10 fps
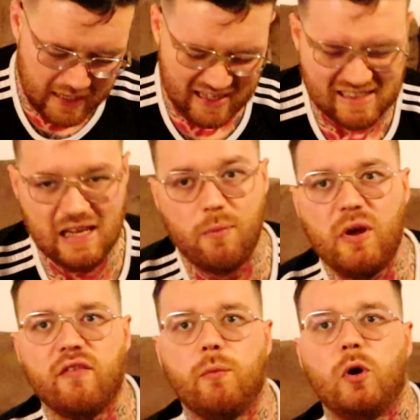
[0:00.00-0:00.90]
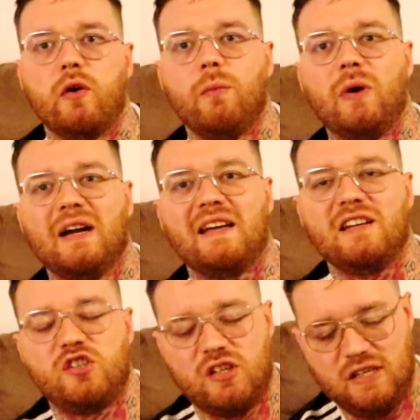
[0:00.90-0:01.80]
is a bit of a boring
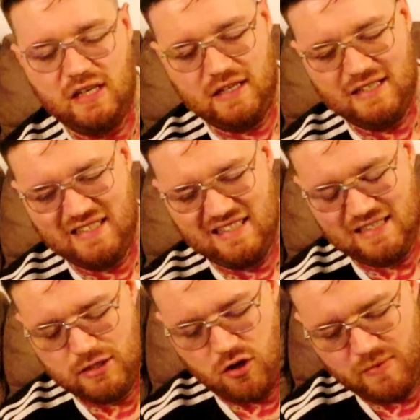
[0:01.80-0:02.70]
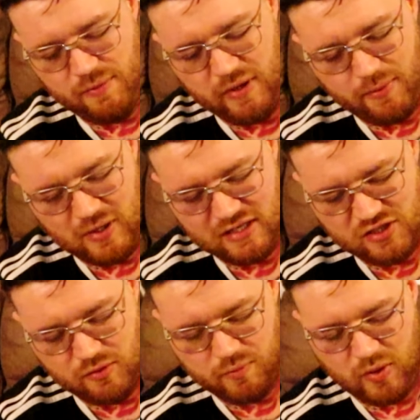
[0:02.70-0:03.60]
package. Not many people
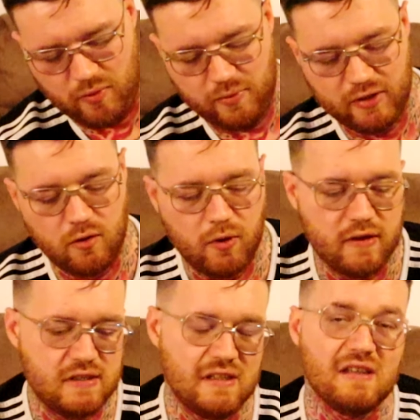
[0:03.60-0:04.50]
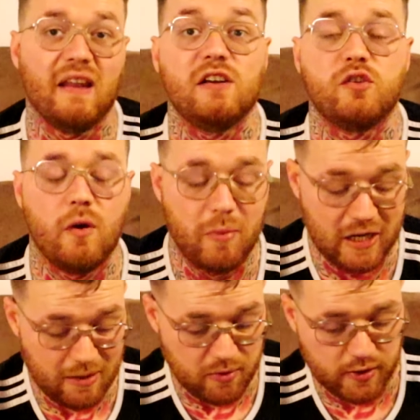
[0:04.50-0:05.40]
actually will probably know what this is unless you're a
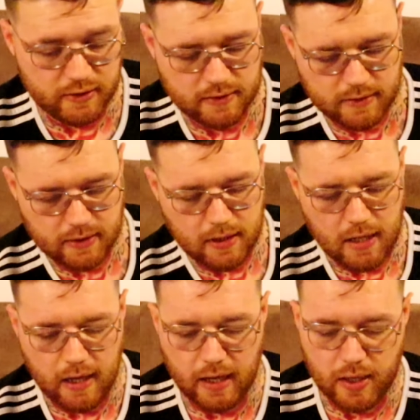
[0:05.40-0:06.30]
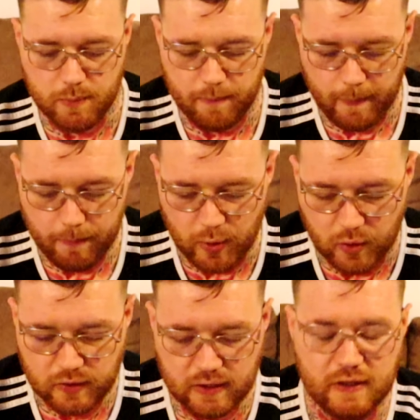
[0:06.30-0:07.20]
barber,
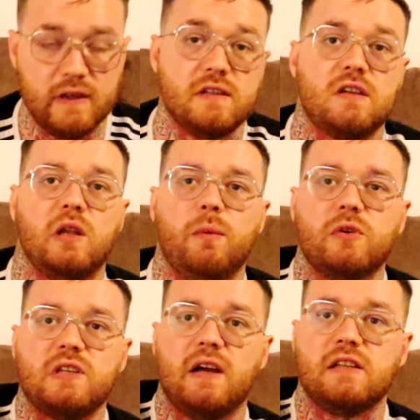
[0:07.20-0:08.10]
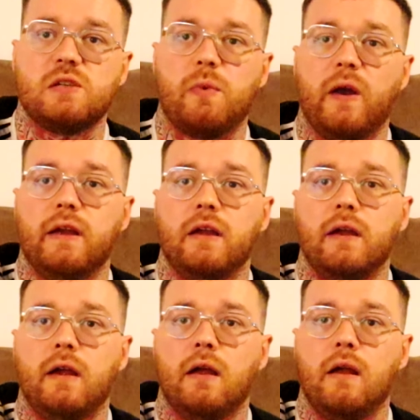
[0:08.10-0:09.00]
but it's clipicide spray.
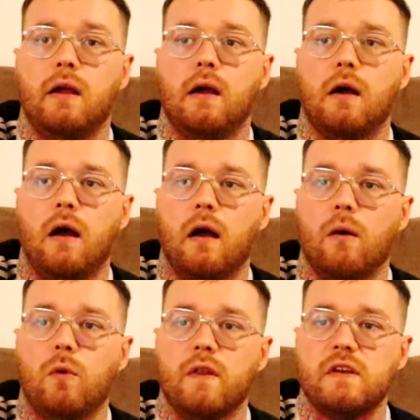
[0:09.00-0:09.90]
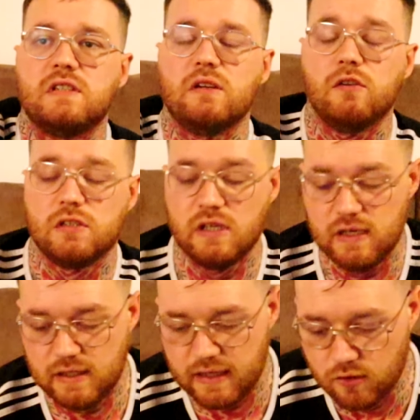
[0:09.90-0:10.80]
What this does,
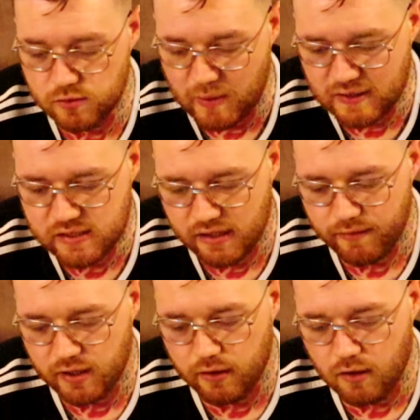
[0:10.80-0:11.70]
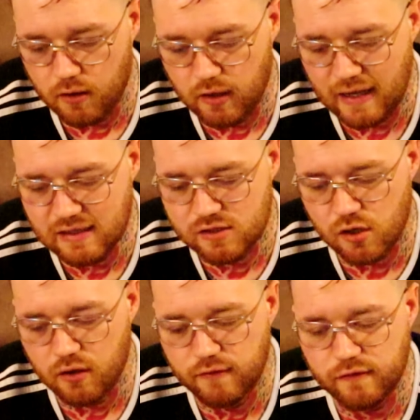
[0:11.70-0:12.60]
it kills bacteria or any
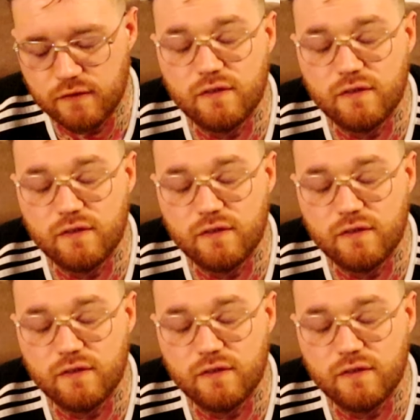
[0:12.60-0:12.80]
sort of